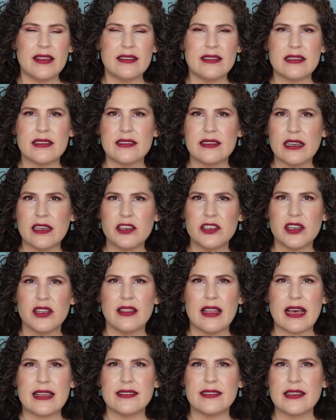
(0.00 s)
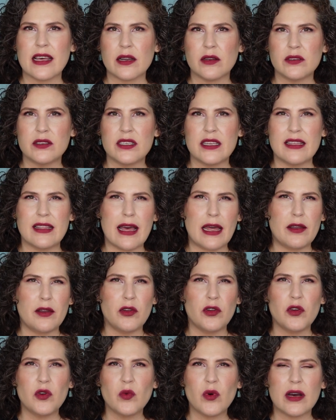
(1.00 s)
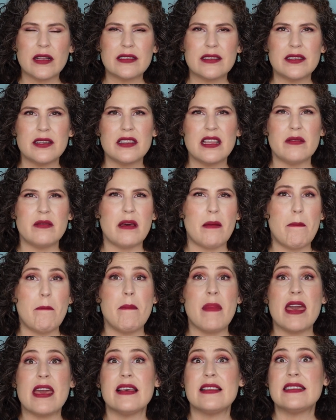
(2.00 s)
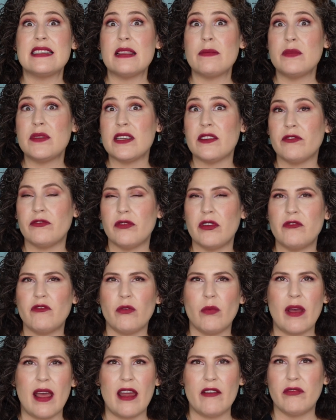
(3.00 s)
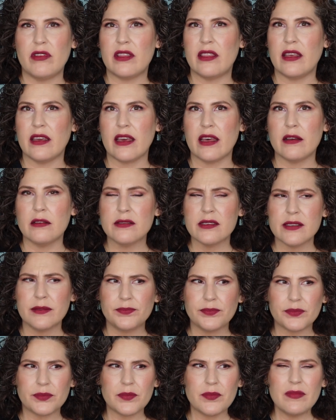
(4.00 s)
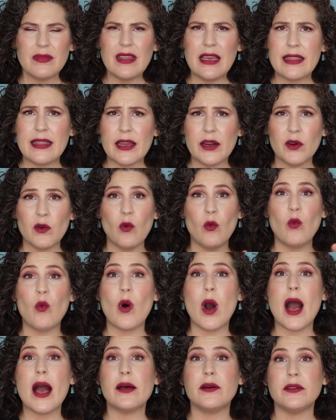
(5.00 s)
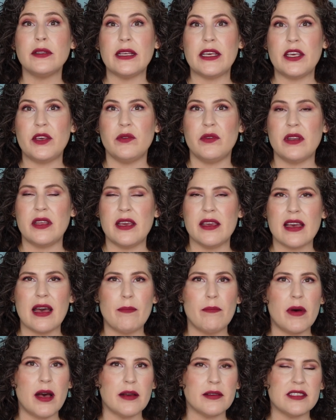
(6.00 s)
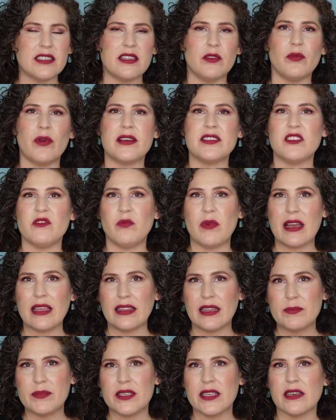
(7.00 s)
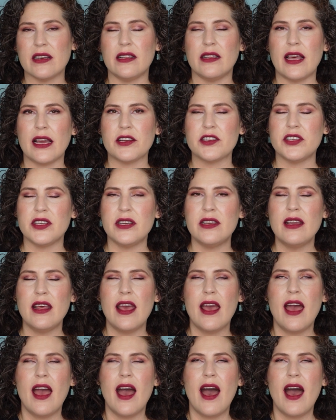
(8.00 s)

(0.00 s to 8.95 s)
distinction, that subtlety, that nuance to them that makes them different from everything else. They are wildly unique amongst the rest of my lipstick collection.